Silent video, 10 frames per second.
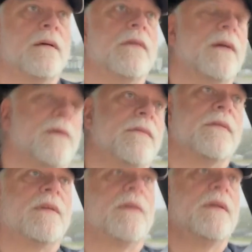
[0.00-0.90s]

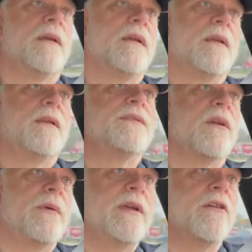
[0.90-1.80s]
Oh.
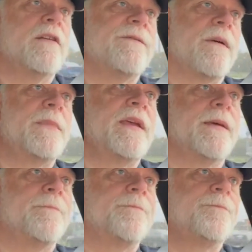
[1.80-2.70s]
So we heard from
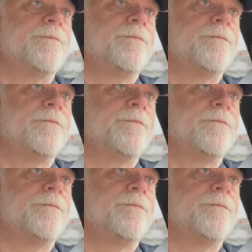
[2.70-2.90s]
him.